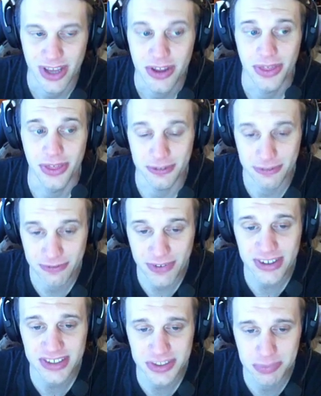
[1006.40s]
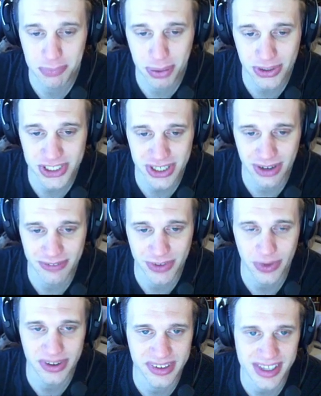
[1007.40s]
The first push of
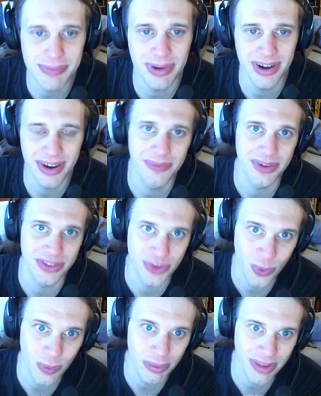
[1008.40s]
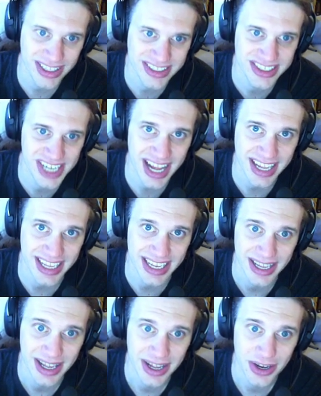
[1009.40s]
your D button with Dual Blades Jackie